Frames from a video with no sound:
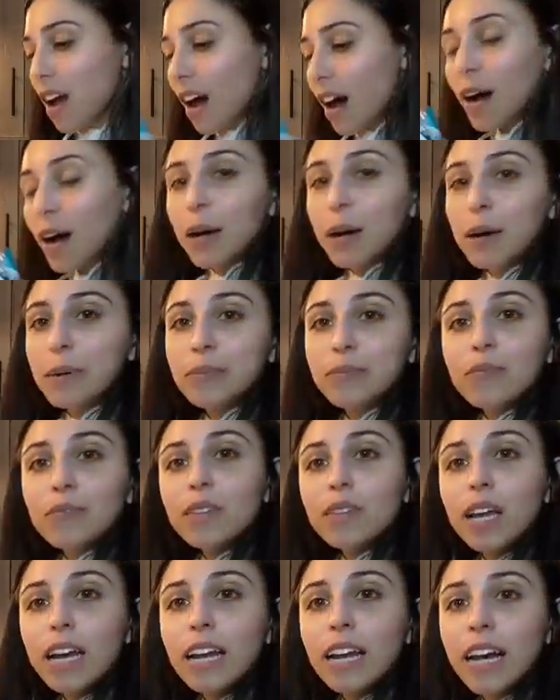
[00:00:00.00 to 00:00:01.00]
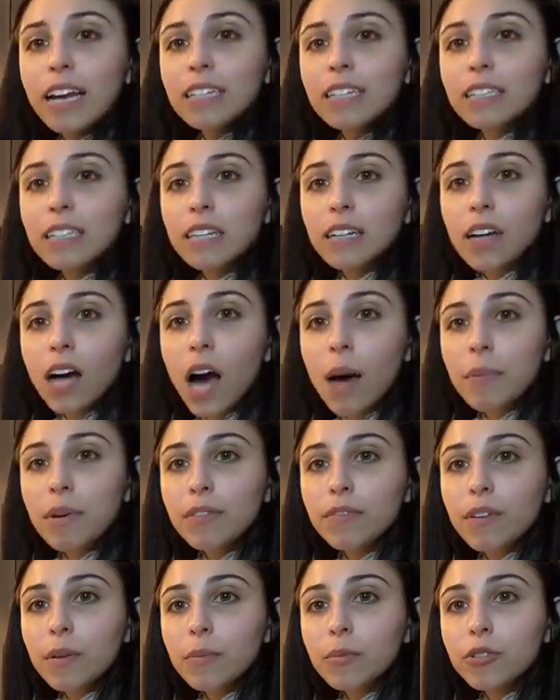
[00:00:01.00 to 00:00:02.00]
and I see a
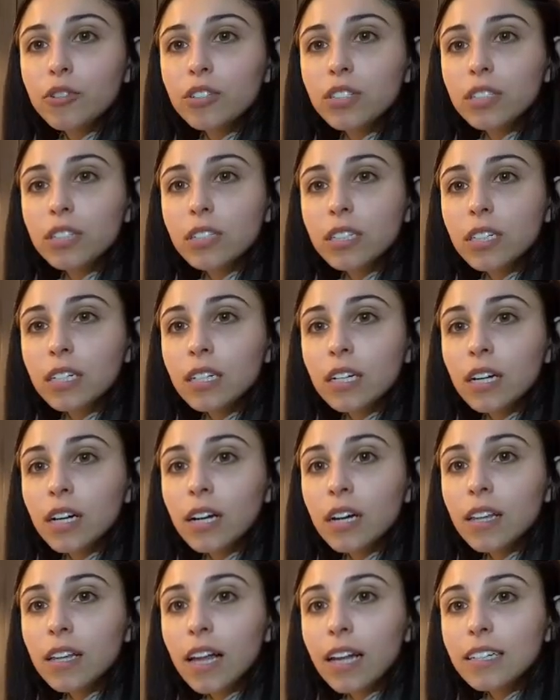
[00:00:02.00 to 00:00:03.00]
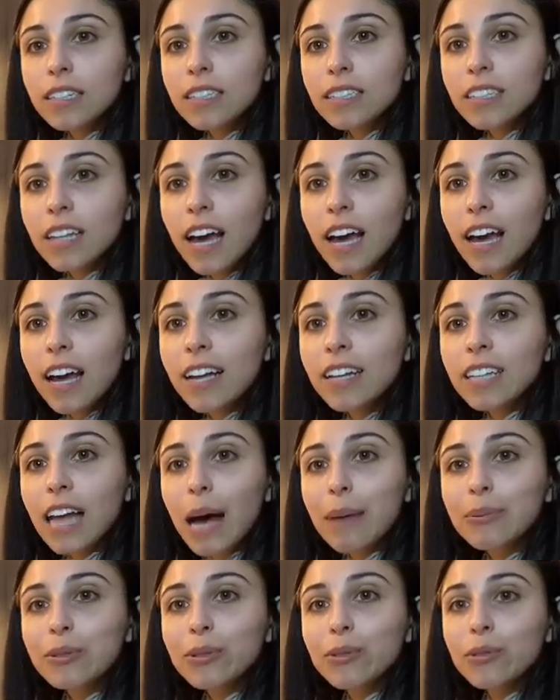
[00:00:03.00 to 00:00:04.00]
comment from Christina that says,
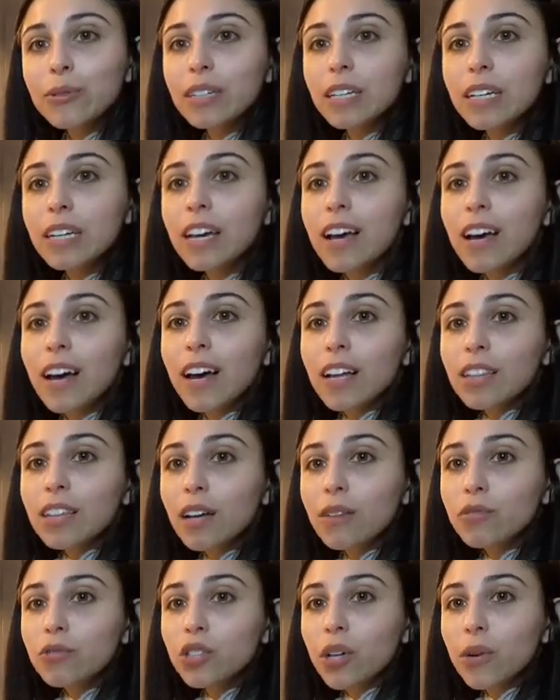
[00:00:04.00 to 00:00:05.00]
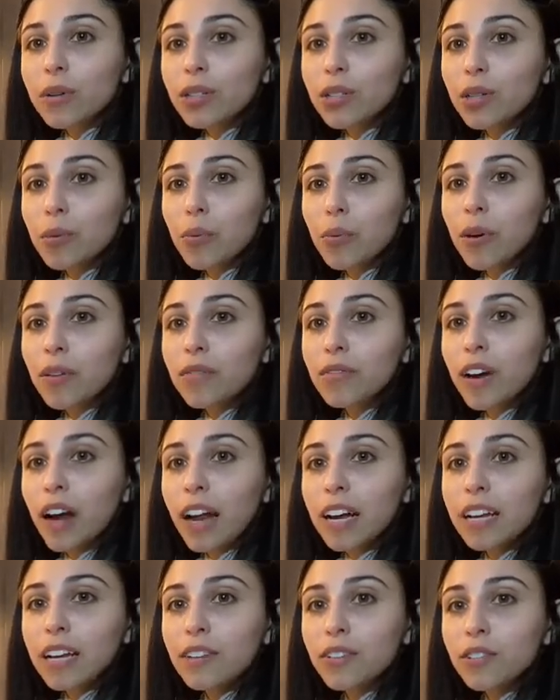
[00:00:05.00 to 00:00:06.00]
absolutely love showing support for
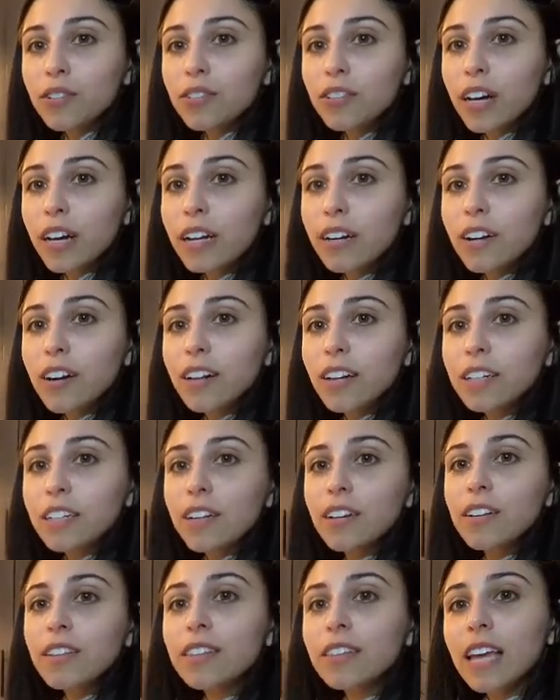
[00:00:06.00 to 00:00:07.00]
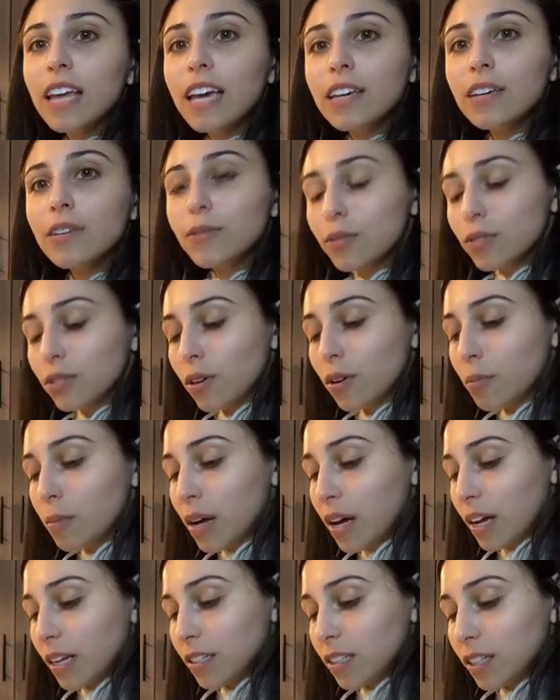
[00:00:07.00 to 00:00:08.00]
any other creator on here. Thank you so
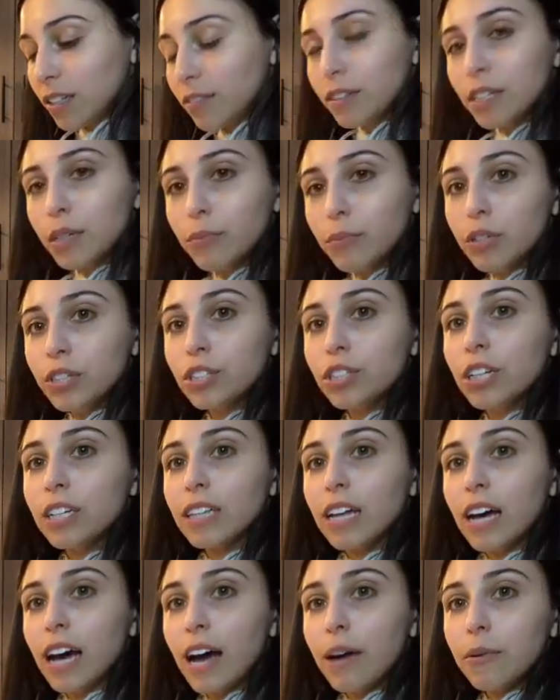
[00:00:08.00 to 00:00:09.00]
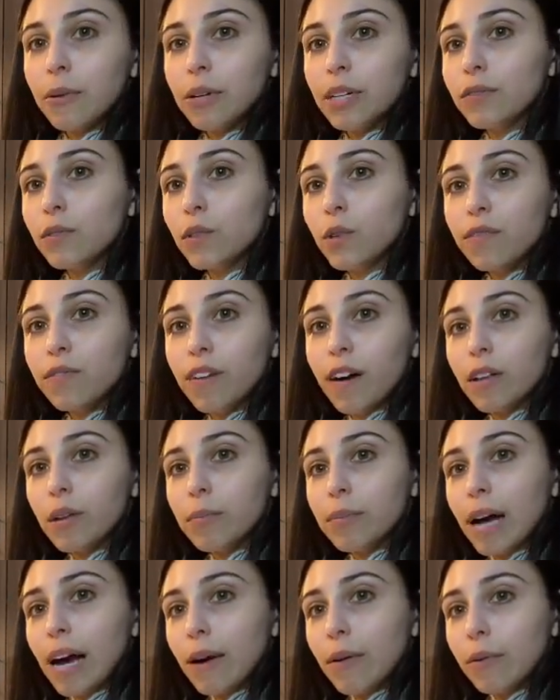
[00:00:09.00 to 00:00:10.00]
much, I really appreciate that. I will give you a follow
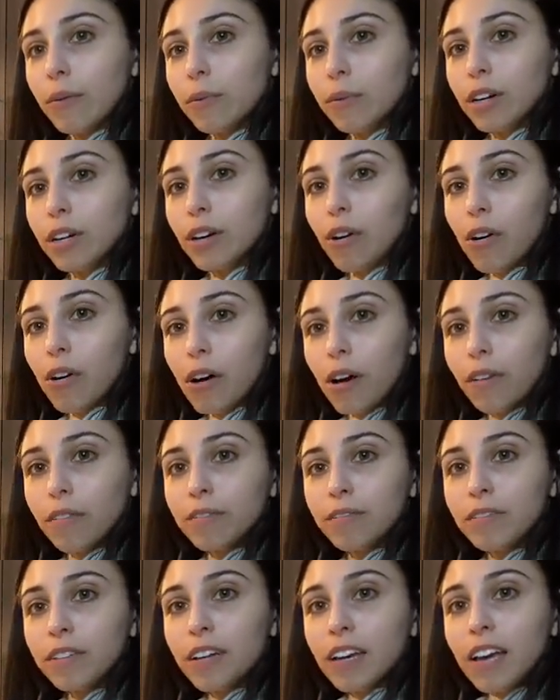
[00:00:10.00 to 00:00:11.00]
back when we're off.